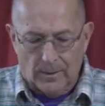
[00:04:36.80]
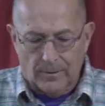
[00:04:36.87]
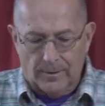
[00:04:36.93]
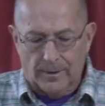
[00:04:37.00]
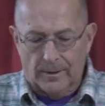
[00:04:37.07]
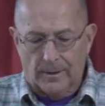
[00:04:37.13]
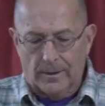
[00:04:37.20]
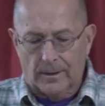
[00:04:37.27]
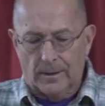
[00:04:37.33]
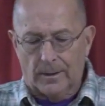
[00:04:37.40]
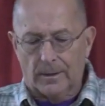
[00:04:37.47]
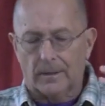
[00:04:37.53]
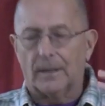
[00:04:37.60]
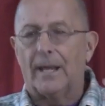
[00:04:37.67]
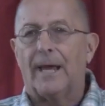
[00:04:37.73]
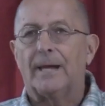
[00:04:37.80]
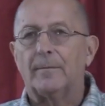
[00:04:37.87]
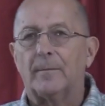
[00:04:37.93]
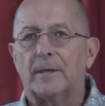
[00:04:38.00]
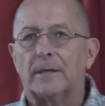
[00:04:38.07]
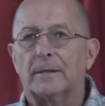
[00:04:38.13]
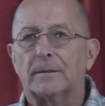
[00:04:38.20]
the uh,
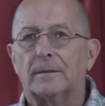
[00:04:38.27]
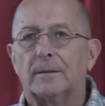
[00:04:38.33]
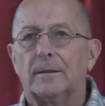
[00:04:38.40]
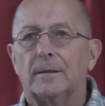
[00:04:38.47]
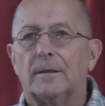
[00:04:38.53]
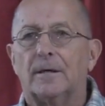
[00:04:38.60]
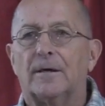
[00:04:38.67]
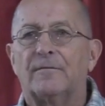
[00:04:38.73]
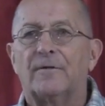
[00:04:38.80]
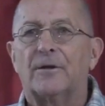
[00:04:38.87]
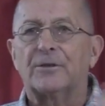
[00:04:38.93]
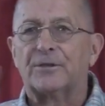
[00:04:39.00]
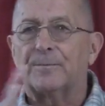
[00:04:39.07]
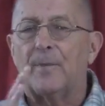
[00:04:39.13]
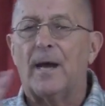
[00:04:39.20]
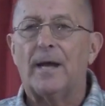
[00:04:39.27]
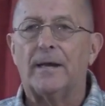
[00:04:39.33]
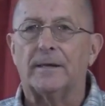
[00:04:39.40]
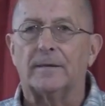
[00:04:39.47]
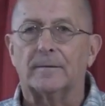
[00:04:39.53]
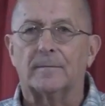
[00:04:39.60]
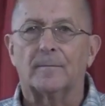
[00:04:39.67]
alignment of our
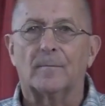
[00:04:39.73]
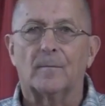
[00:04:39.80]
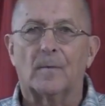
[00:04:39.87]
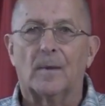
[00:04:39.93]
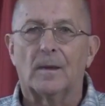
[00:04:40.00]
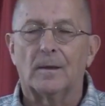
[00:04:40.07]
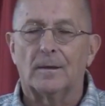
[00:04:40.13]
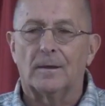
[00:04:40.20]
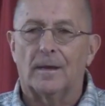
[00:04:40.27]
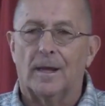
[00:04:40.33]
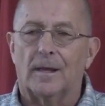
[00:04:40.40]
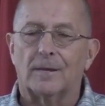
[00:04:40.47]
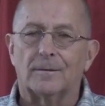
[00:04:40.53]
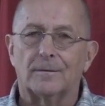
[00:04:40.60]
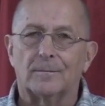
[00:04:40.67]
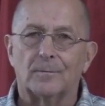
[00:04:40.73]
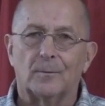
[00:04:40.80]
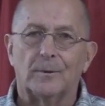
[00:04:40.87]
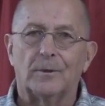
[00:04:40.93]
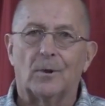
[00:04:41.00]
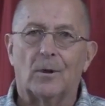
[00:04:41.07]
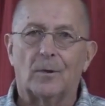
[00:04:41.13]
spine. And
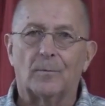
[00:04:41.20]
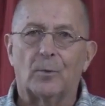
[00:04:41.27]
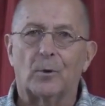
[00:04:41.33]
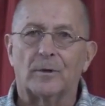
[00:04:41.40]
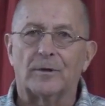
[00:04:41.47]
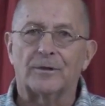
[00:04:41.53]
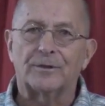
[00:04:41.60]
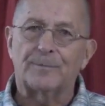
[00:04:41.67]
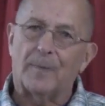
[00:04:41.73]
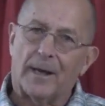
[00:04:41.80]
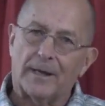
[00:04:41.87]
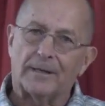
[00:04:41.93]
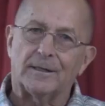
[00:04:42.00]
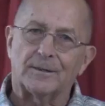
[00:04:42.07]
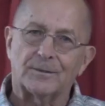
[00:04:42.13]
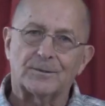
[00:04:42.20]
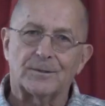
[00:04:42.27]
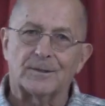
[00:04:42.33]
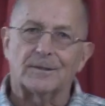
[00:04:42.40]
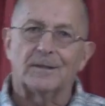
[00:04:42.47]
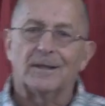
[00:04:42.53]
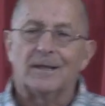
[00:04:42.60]
we know how important our spine is
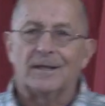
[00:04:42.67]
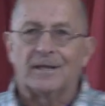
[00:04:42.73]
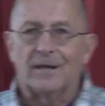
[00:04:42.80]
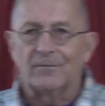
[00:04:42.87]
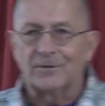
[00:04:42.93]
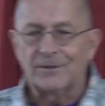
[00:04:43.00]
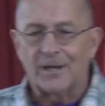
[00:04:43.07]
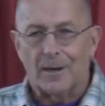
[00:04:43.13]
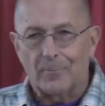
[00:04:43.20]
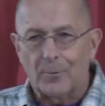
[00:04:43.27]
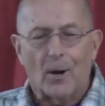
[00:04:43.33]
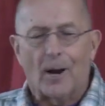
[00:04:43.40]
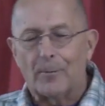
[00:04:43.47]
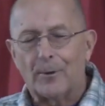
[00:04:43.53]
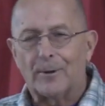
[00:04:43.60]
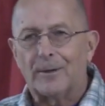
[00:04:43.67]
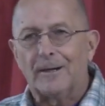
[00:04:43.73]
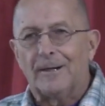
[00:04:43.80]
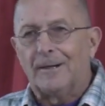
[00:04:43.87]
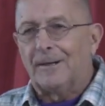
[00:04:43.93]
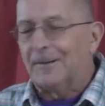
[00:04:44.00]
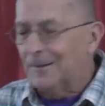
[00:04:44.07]
to give us that
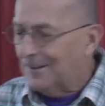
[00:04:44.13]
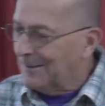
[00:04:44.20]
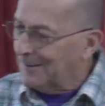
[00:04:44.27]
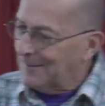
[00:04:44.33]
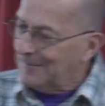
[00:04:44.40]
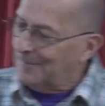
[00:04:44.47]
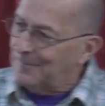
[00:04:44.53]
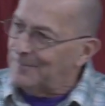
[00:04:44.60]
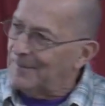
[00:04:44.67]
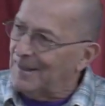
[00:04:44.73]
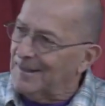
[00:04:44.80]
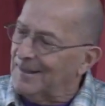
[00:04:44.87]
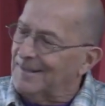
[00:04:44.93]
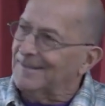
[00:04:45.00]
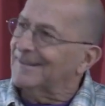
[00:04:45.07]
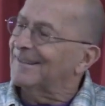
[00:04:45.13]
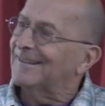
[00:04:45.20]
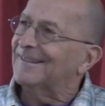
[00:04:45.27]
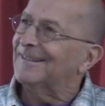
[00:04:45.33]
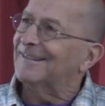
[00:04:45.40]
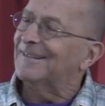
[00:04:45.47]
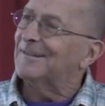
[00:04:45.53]
proper uh,
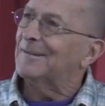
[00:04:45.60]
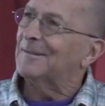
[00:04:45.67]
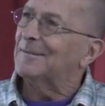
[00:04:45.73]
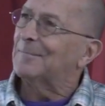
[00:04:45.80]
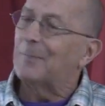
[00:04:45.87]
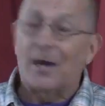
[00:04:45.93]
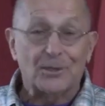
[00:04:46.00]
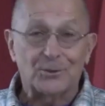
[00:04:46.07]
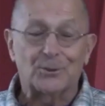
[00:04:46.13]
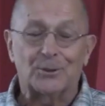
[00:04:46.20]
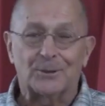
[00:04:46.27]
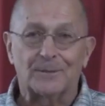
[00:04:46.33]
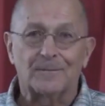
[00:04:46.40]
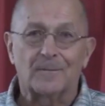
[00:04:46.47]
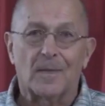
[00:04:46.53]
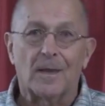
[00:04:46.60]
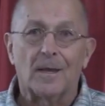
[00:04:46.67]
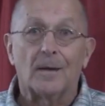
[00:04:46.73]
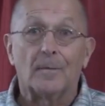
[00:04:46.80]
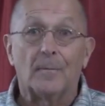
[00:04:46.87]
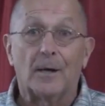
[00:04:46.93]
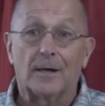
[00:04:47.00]
uh posture,
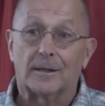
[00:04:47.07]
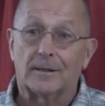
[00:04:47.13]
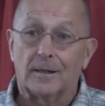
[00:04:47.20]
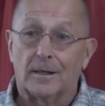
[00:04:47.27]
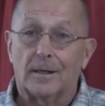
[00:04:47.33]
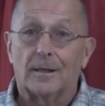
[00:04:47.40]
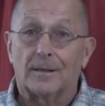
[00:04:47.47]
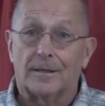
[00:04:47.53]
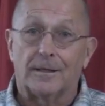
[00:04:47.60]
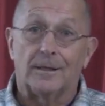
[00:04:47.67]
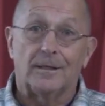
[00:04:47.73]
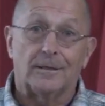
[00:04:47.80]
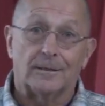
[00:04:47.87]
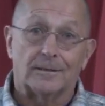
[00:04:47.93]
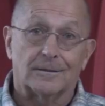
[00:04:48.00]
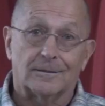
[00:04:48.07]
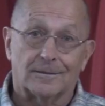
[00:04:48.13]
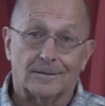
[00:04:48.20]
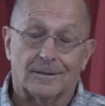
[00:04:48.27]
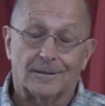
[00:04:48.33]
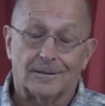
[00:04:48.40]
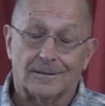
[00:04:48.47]
but the
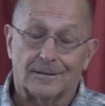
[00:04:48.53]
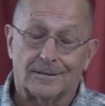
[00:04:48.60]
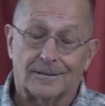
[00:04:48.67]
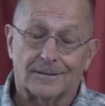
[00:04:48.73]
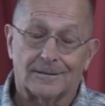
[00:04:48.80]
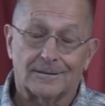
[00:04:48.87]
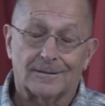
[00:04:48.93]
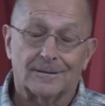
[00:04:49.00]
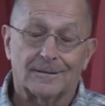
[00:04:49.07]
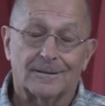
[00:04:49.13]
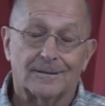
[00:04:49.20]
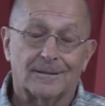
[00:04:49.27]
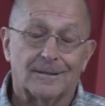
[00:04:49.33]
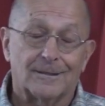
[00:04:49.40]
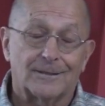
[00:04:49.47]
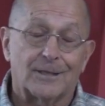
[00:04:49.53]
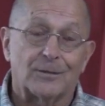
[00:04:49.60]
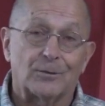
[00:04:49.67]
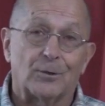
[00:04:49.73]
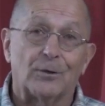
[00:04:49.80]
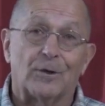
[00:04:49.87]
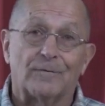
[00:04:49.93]
uh,
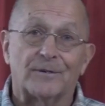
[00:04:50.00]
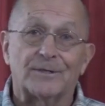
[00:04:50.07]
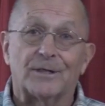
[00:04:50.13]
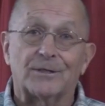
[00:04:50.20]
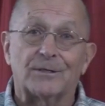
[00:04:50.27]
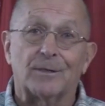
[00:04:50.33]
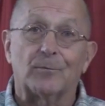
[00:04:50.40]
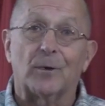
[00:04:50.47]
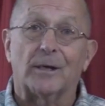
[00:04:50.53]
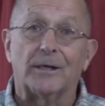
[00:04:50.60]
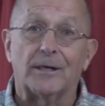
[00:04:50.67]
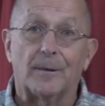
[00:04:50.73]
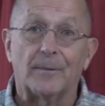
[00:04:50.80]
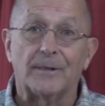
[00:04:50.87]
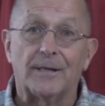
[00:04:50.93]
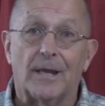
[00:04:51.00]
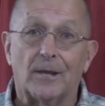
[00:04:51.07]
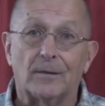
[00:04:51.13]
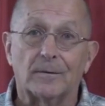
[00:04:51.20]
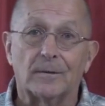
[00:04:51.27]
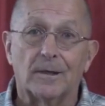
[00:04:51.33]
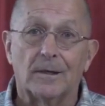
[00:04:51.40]
central nervous system running up and
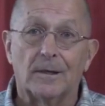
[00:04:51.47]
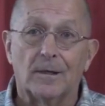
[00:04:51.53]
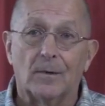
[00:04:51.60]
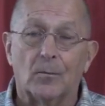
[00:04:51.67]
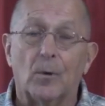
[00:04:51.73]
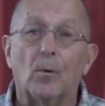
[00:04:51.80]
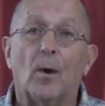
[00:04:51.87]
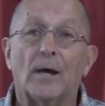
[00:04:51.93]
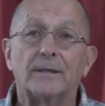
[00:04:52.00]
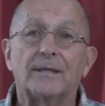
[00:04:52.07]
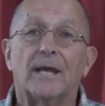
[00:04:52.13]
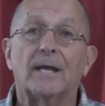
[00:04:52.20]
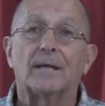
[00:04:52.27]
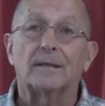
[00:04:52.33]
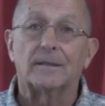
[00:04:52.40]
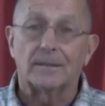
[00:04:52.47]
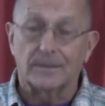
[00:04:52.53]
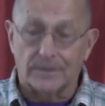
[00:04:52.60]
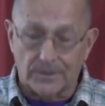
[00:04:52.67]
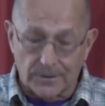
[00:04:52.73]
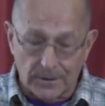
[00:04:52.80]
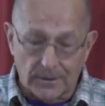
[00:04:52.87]
down, we want that
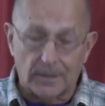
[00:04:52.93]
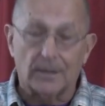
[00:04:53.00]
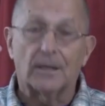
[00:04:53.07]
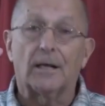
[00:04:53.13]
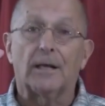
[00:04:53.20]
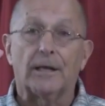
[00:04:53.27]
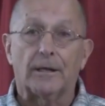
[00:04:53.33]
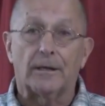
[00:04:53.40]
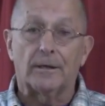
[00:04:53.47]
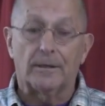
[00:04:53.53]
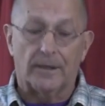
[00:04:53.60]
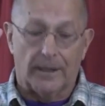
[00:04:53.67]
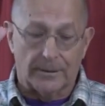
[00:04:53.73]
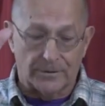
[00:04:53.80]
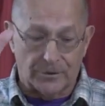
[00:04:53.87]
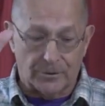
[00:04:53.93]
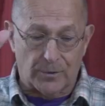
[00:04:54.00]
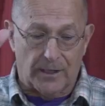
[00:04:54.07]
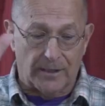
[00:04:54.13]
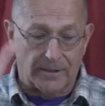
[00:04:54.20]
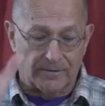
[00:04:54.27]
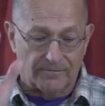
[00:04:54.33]
clear and
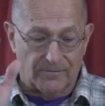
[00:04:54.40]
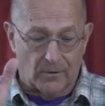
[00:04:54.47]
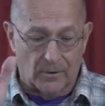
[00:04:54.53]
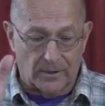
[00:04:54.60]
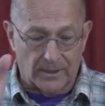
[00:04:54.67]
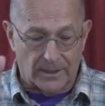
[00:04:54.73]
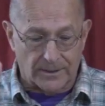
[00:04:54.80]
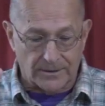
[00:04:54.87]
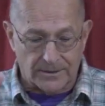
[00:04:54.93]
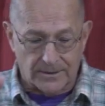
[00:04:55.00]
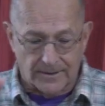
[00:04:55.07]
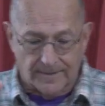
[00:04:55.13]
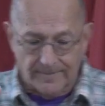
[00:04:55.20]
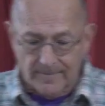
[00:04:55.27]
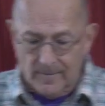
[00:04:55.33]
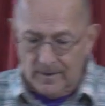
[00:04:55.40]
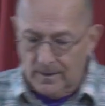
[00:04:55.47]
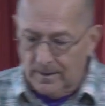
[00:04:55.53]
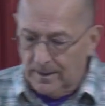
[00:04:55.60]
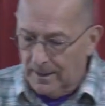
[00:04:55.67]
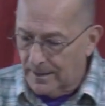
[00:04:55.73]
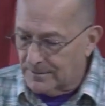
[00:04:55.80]
straight and focused.
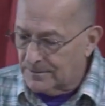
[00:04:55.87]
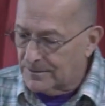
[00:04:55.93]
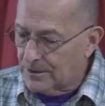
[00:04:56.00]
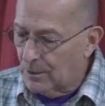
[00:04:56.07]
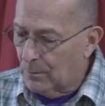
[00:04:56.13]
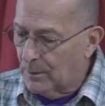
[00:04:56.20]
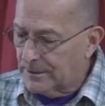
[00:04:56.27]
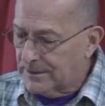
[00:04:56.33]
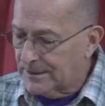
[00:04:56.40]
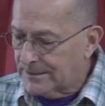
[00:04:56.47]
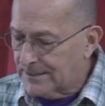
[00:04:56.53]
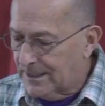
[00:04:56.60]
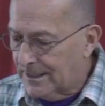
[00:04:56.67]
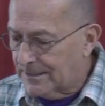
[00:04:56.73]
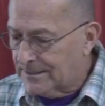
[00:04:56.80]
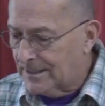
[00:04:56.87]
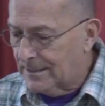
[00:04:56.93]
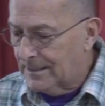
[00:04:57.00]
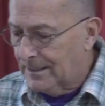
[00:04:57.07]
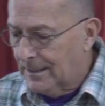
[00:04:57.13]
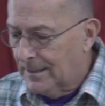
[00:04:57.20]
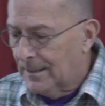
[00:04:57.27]
And so what this does,
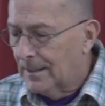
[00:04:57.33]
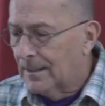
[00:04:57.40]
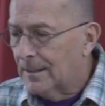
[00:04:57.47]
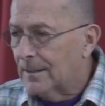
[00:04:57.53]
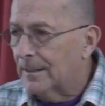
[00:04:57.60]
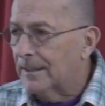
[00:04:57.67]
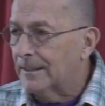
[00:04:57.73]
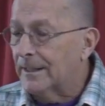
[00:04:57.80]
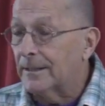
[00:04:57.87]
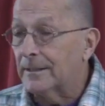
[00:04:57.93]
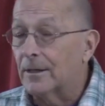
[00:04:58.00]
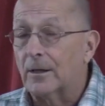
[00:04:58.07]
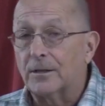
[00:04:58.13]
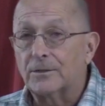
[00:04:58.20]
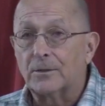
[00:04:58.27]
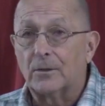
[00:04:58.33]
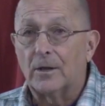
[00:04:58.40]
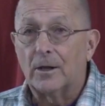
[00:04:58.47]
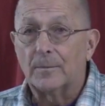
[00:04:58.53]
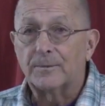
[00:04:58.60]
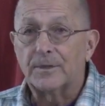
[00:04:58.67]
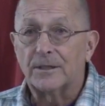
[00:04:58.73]
it, uh, and then it also
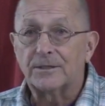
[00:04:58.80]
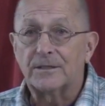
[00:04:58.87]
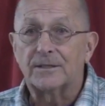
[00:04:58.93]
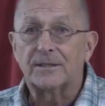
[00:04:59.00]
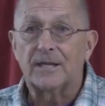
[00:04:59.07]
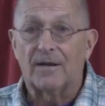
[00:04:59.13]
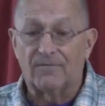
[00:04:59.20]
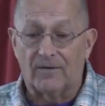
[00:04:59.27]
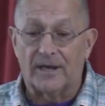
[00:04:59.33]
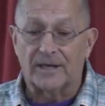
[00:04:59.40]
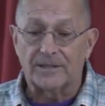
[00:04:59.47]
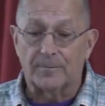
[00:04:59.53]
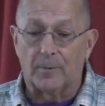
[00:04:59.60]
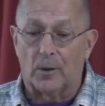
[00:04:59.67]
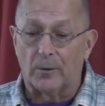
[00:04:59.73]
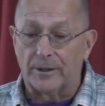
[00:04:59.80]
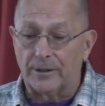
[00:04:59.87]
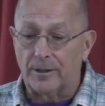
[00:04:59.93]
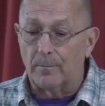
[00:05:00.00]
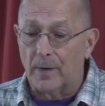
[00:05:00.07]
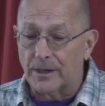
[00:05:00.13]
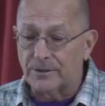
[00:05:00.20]
helps us to stay flexible
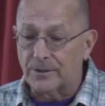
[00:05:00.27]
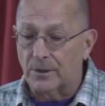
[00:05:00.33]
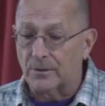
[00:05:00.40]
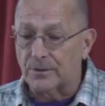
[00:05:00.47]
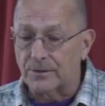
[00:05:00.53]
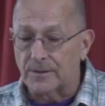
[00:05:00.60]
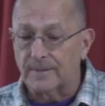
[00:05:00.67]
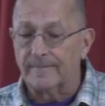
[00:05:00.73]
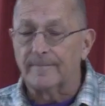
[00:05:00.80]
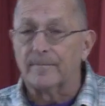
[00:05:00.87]
muscles.